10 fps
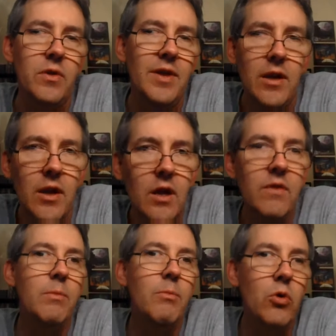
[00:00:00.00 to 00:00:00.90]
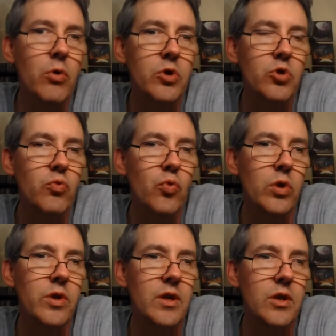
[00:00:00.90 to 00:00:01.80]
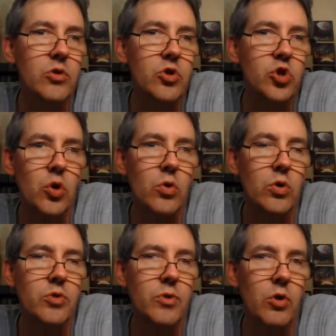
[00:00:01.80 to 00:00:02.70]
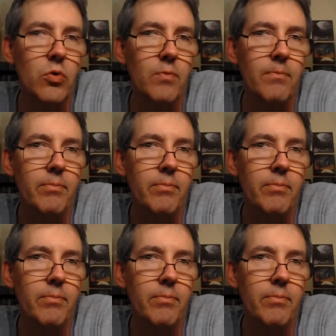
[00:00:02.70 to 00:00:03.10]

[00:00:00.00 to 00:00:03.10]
that none of them are going to really start, you know,